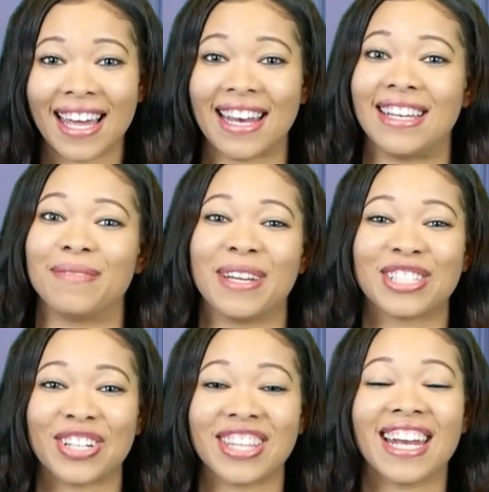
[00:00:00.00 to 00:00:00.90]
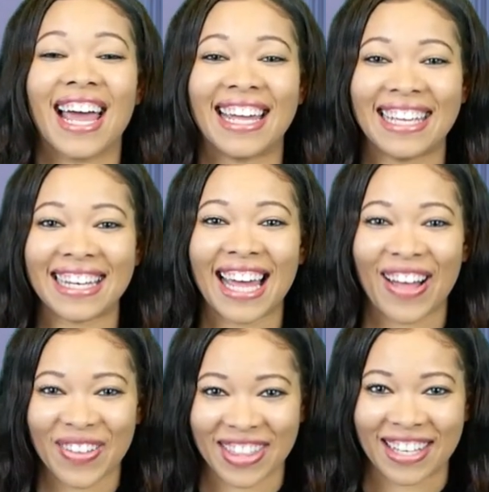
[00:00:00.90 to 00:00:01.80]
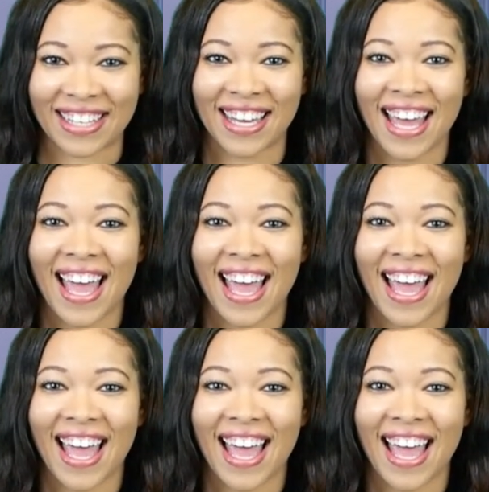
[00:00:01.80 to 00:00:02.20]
I need to make sure that I eat healthy.